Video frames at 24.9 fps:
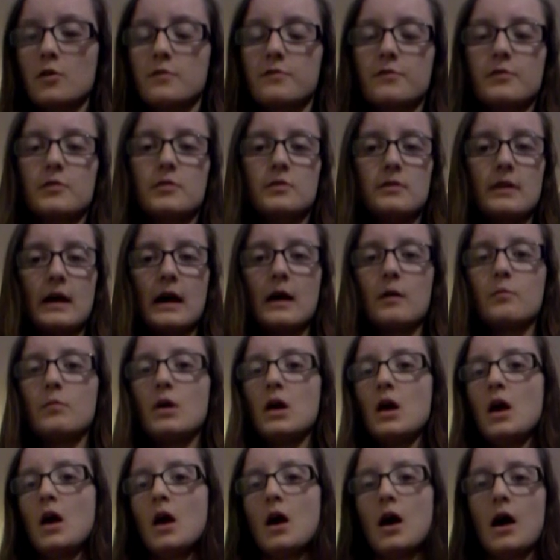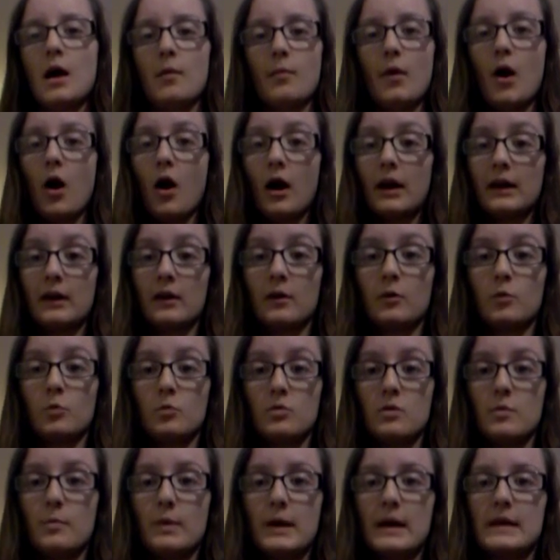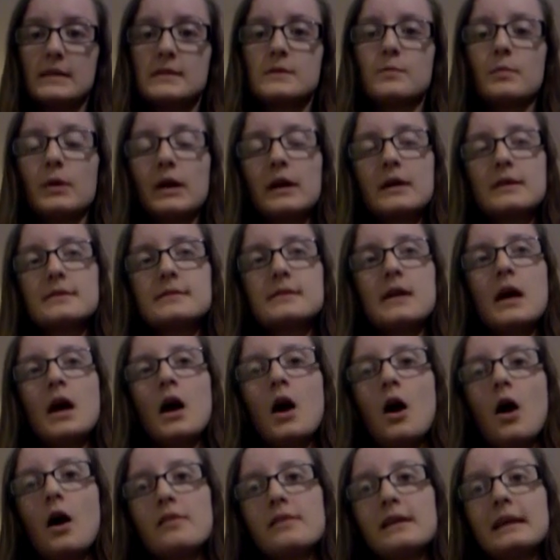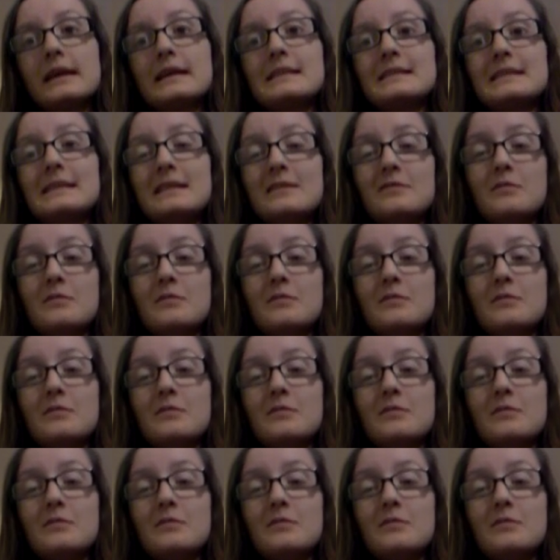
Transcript: go through them, highlight all the bits, because I think it's